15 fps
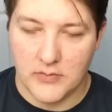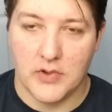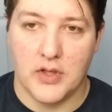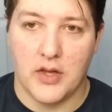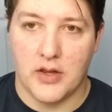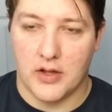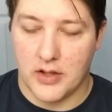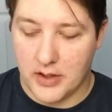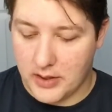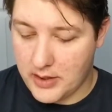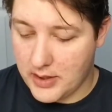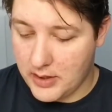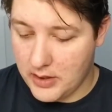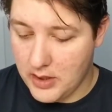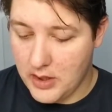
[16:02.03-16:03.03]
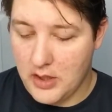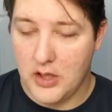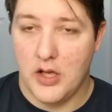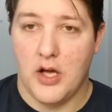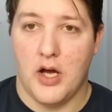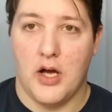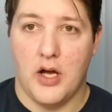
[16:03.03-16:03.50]
anything like that?
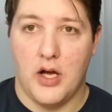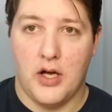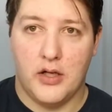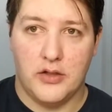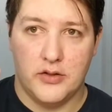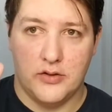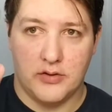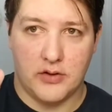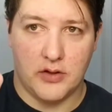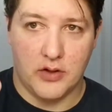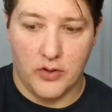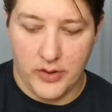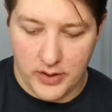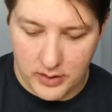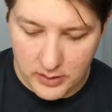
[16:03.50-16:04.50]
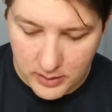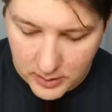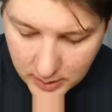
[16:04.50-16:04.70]
I'll go ahead and